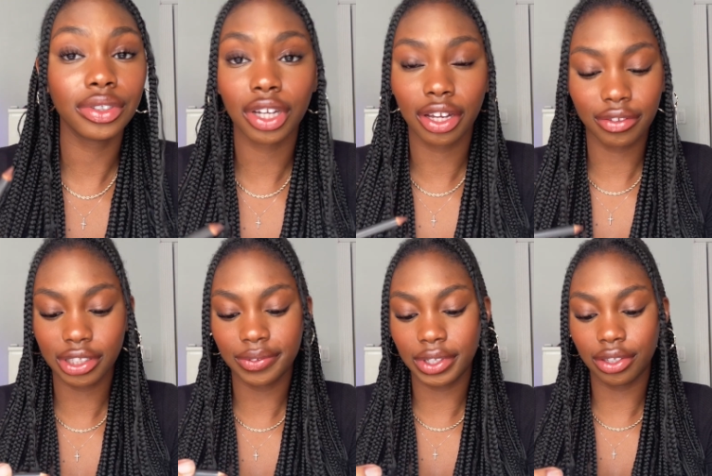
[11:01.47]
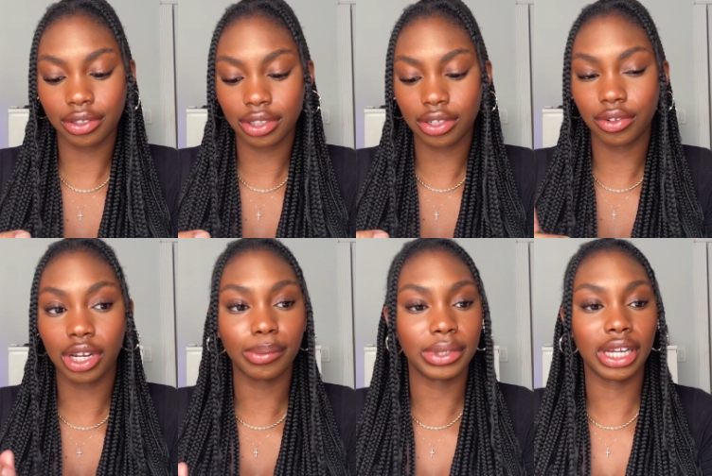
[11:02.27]
sorry if this video is going
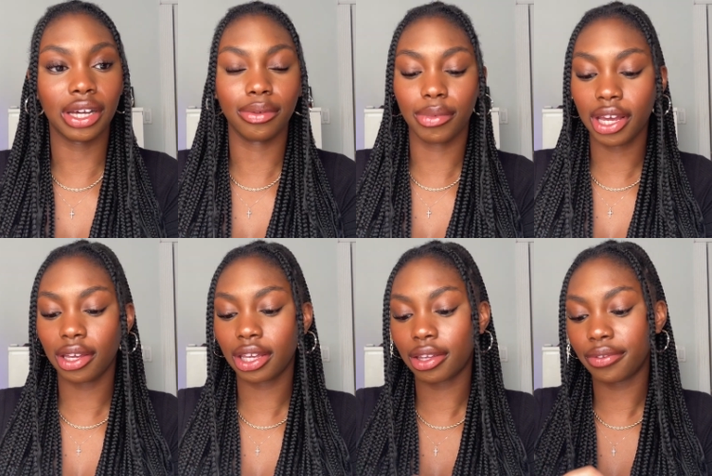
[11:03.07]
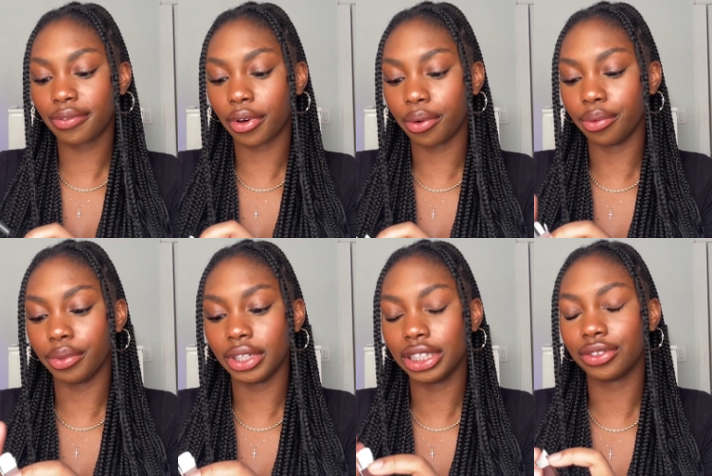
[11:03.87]
up and down. My
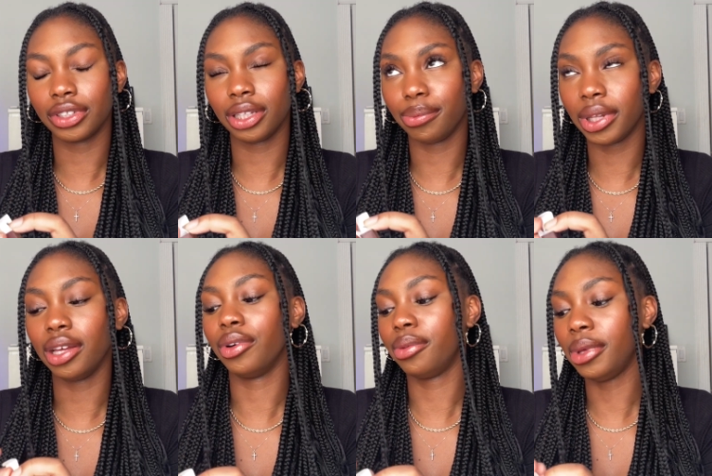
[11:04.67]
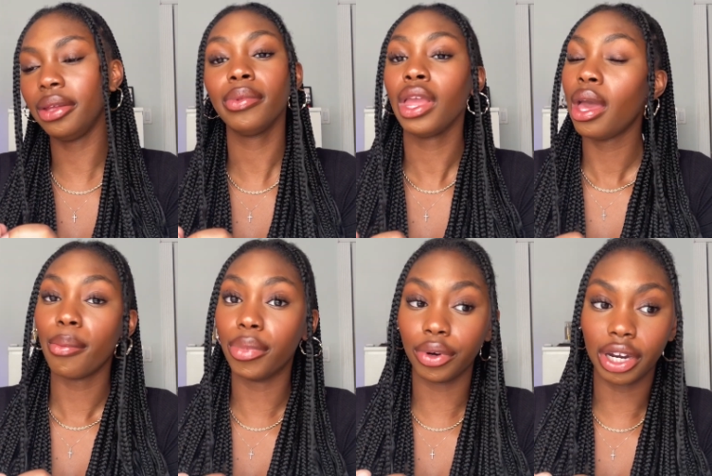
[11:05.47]
phone is really playing with me.
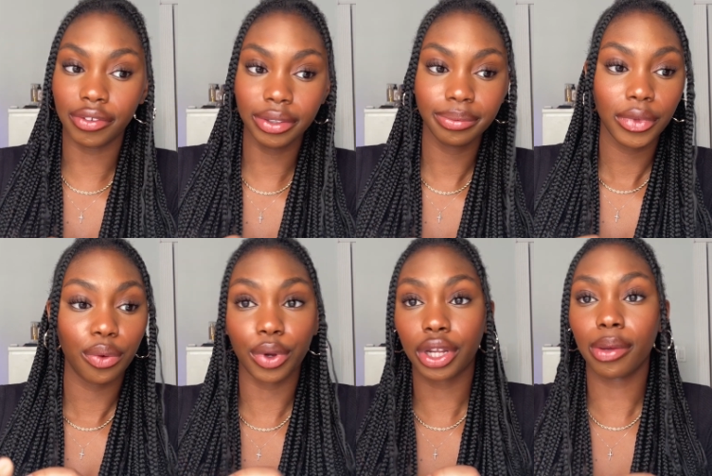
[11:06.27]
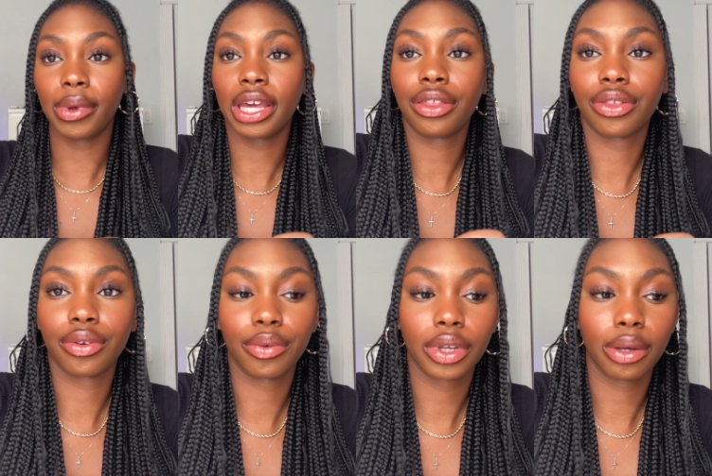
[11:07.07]
But whatever. We're going to make it through.
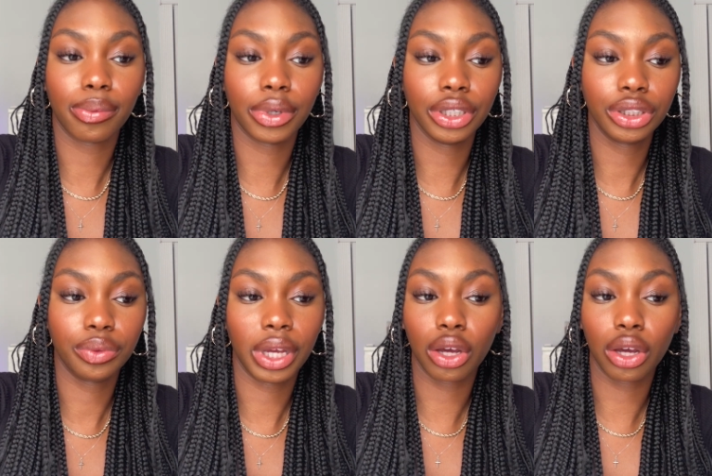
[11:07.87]
We're going to push. We ain't